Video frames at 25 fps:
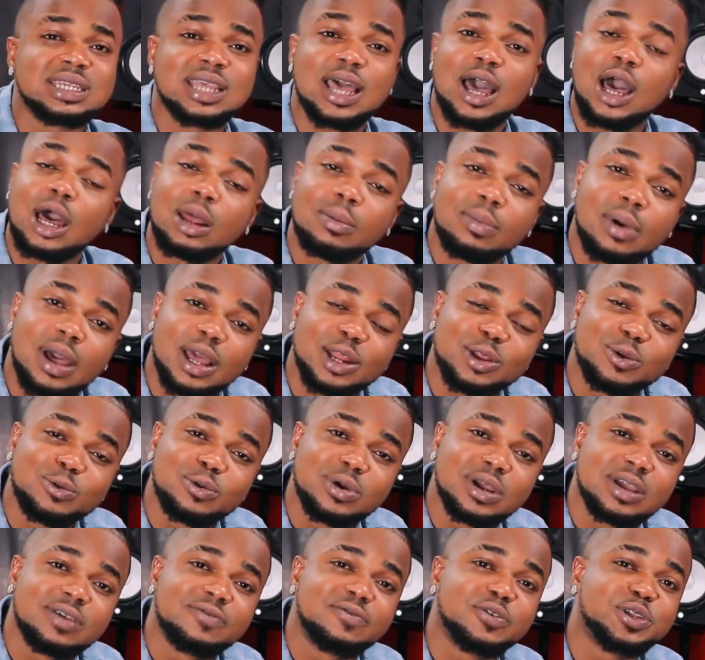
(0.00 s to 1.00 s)
is out, by the
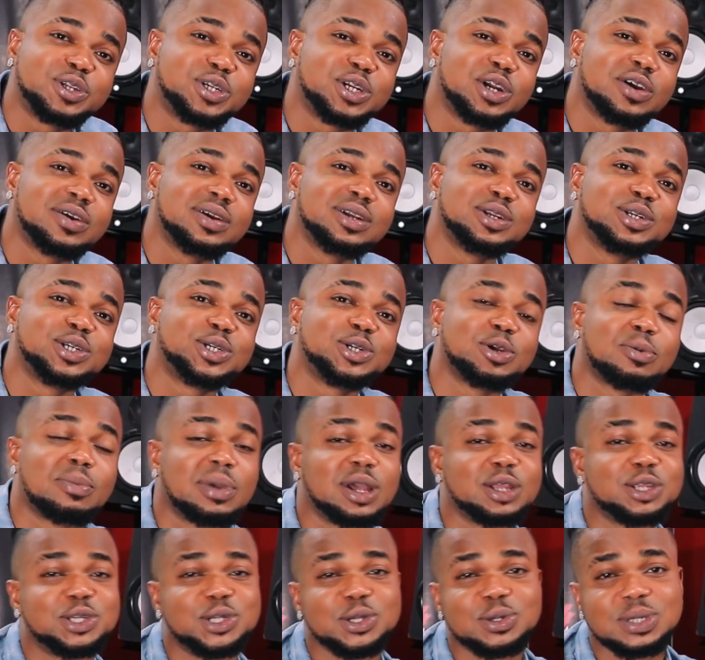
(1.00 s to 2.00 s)
way, featuring
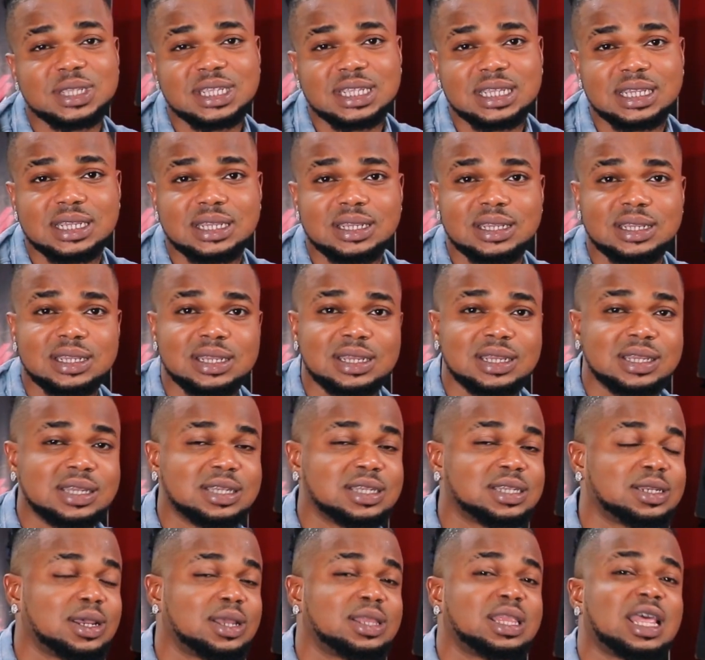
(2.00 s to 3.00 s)
Shoma Josie,
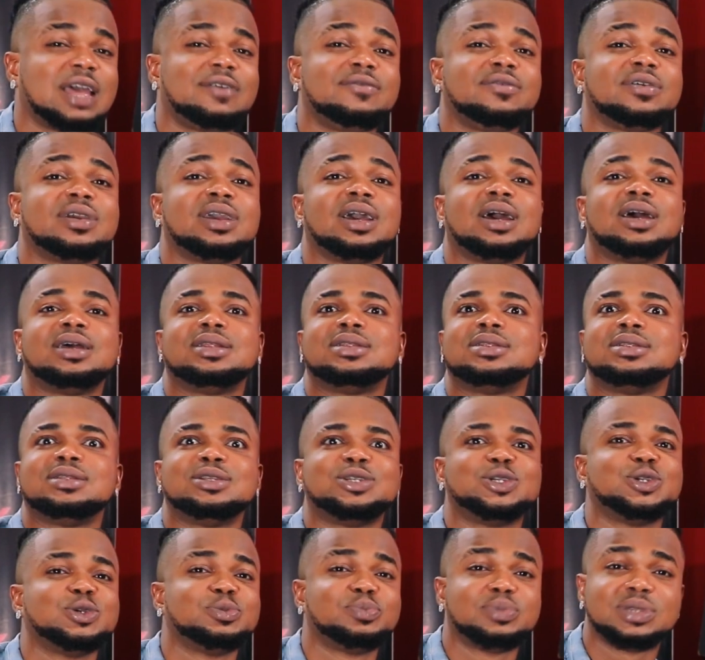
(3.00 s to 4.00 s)
South African
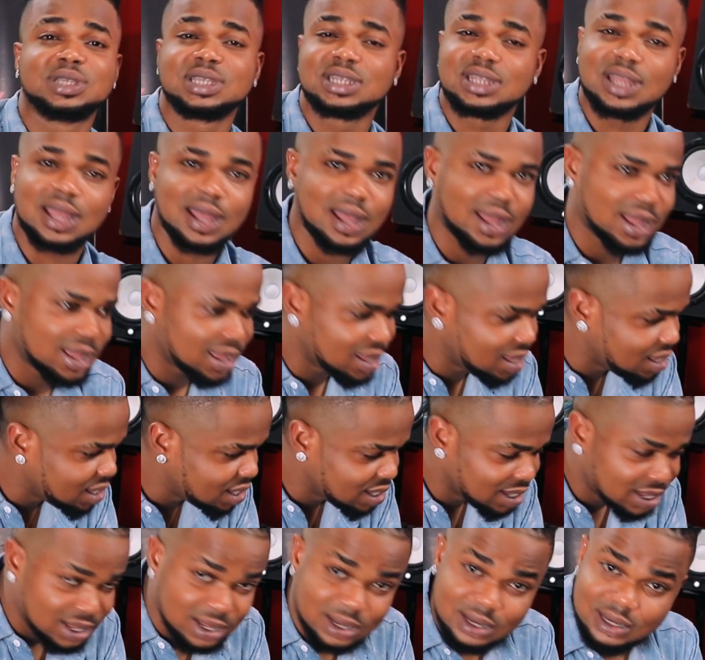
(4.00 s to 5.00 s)
superstar.
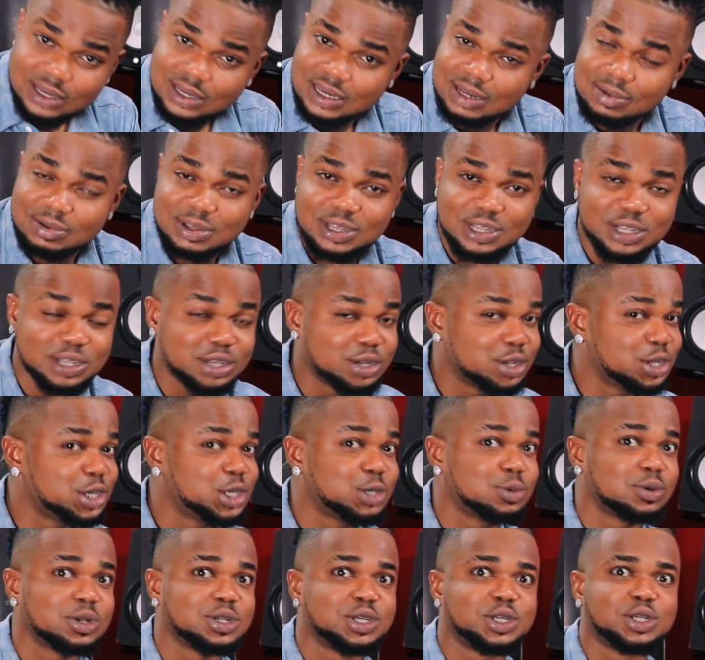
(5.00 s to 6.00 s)
The
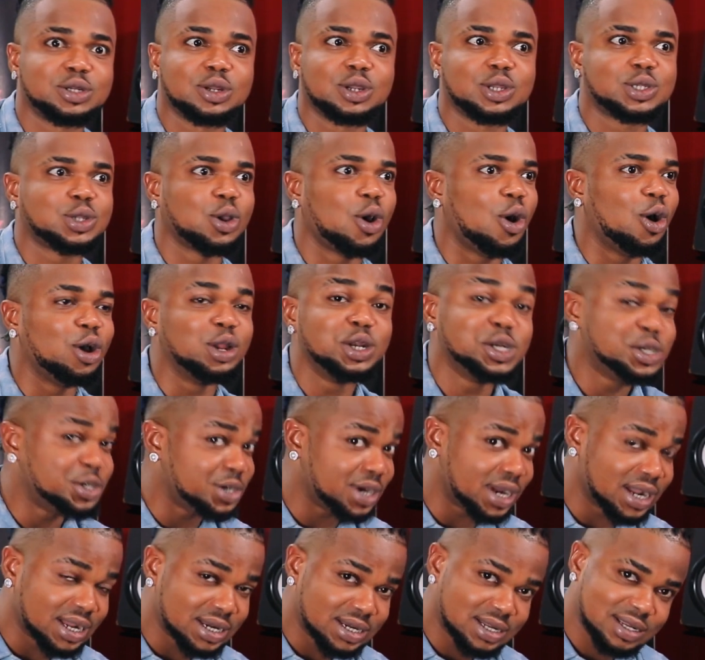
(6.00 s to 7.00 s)
synergy was just
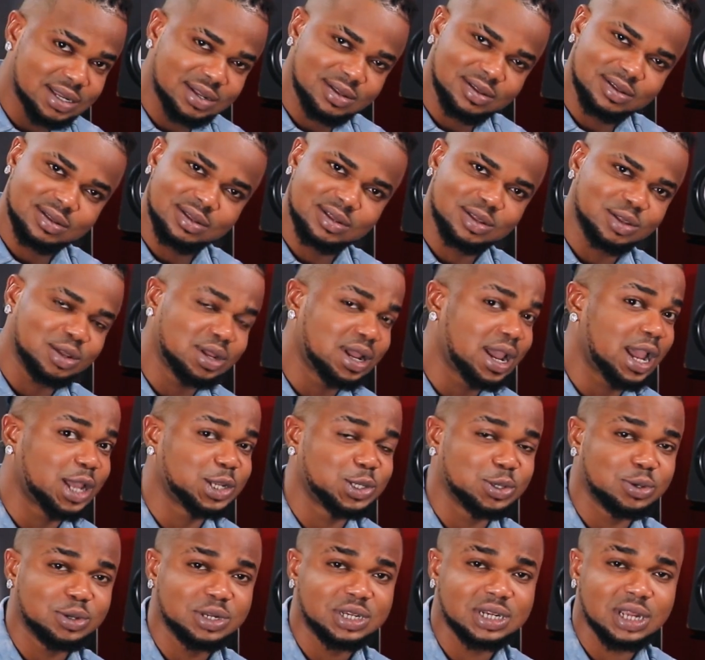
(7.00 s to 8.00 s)
100. You
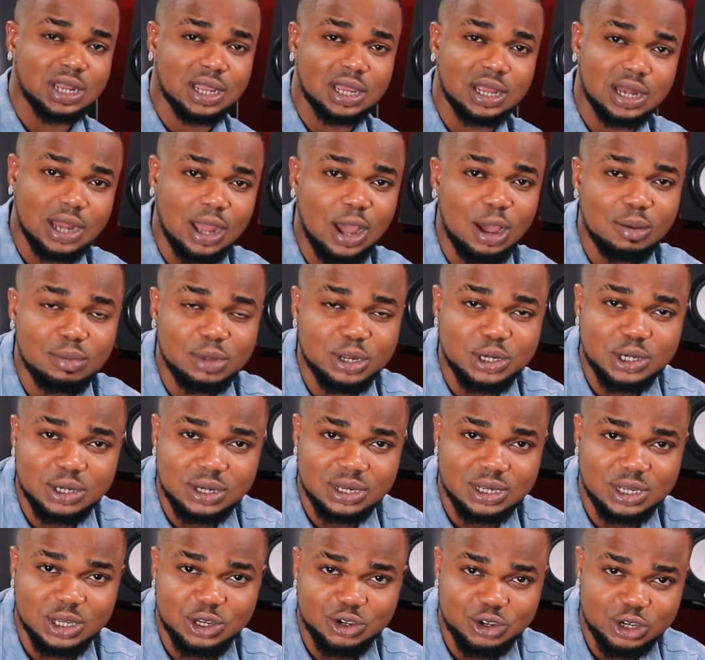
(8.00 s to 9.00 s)
guys should go check it out. Make sure
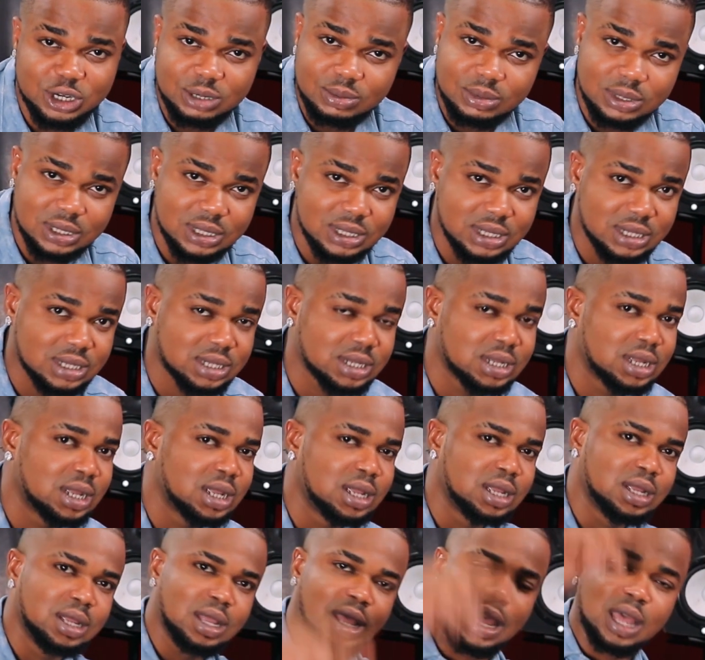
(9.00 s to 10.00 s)
you stream it.
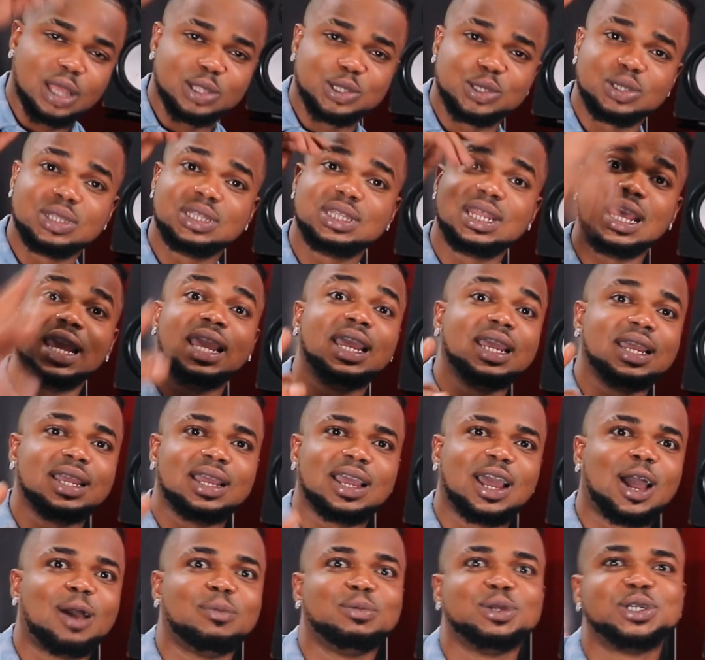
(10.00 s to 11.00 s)
And
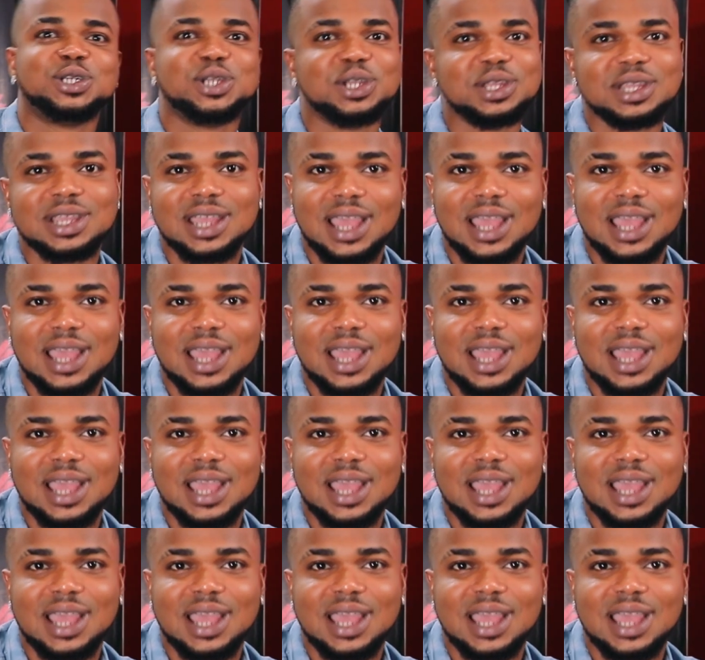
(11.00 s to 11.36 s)
today, I'll be showing you